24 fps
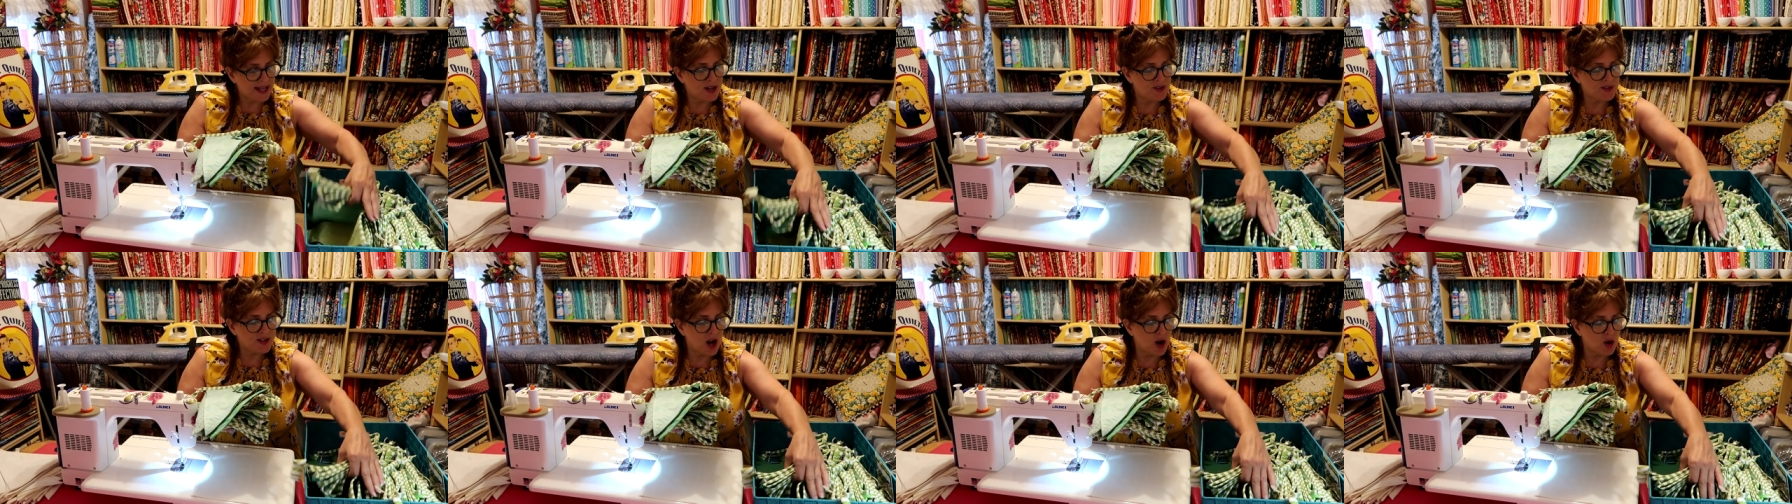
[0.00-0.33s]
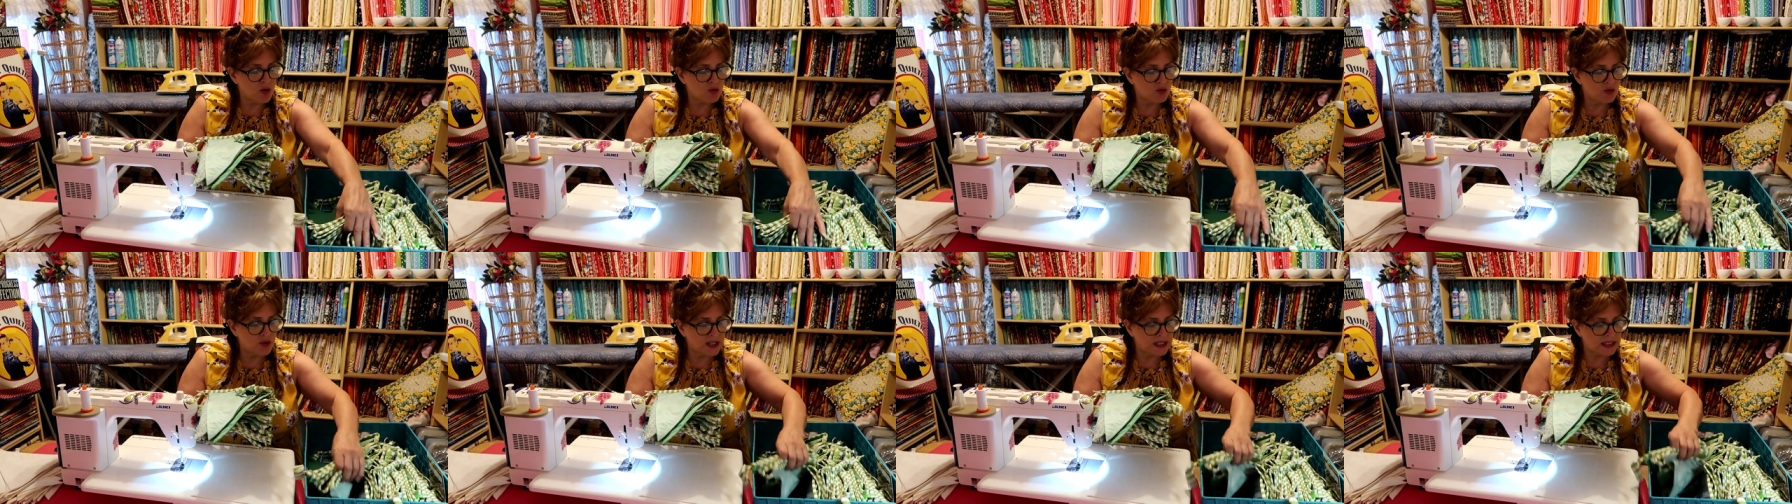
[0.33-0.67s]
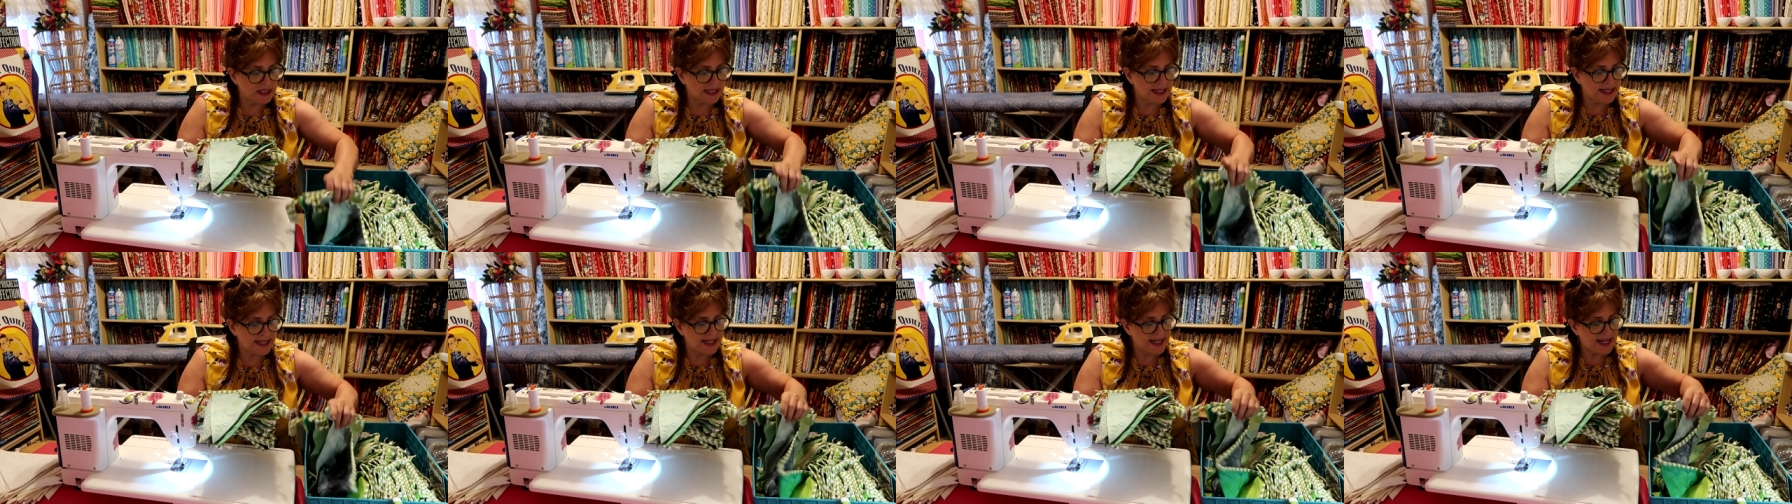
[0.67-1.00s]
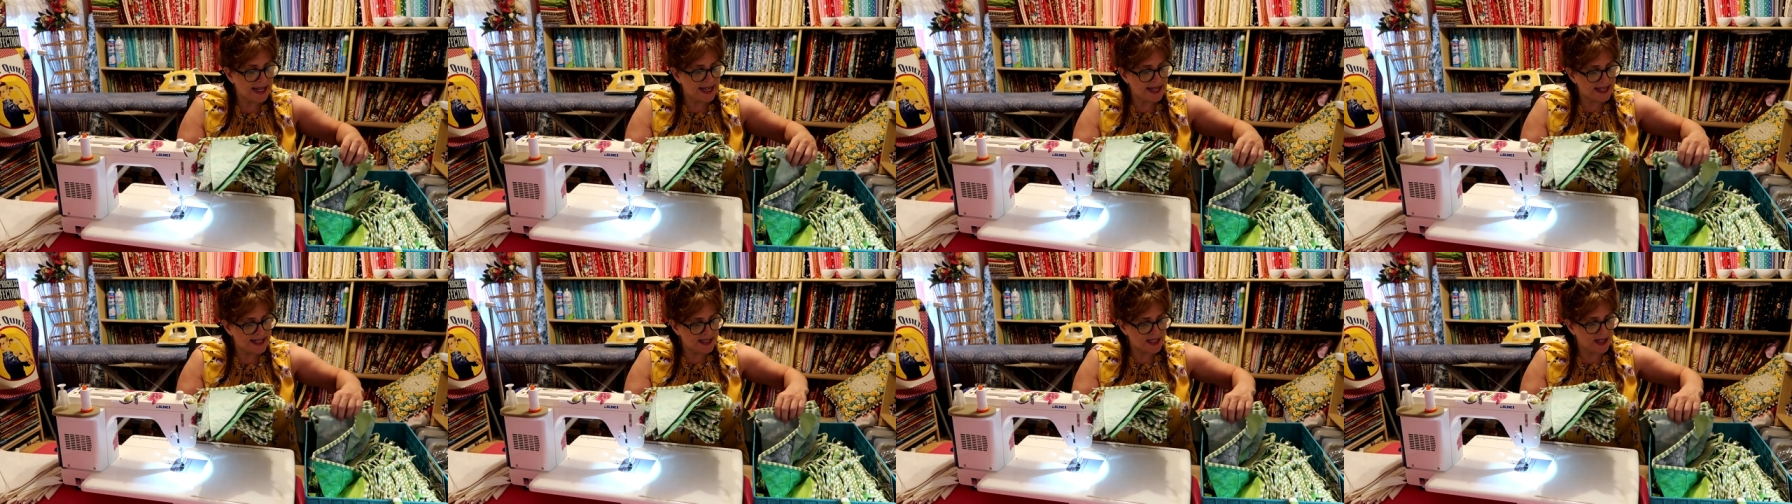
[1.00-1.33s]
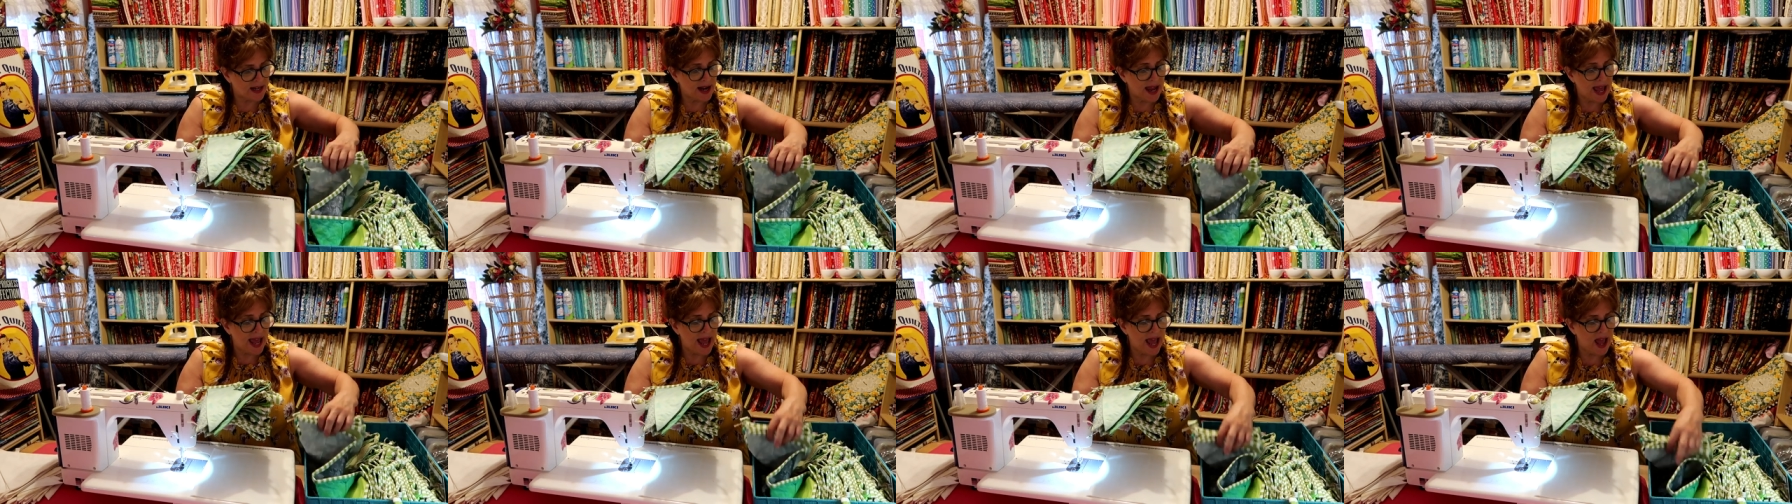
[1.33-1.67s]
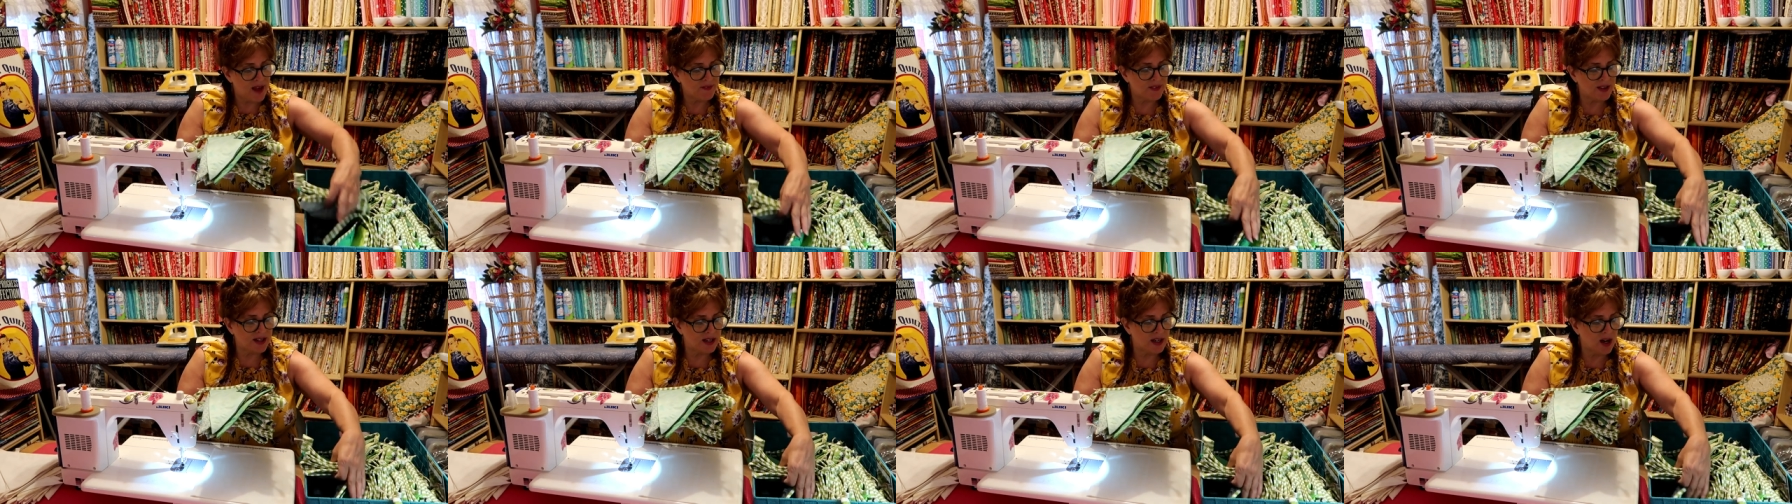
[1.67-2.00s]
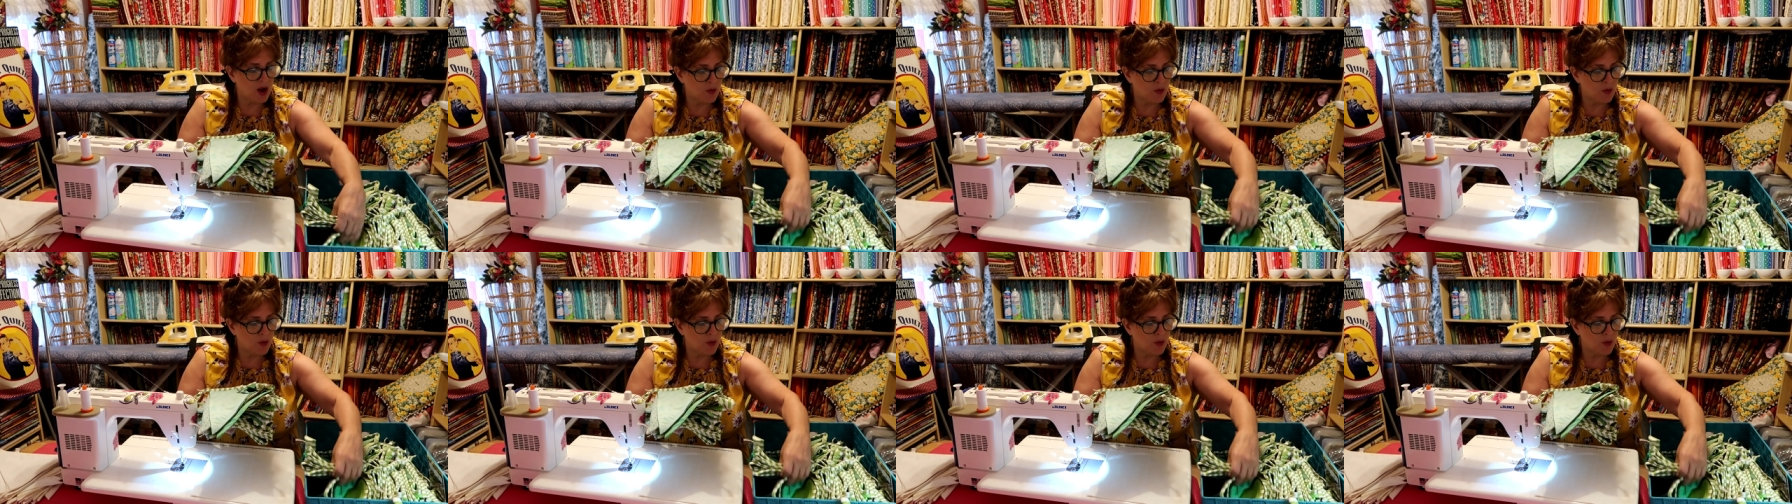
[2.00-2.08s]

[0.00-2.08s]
you don't really need to have it,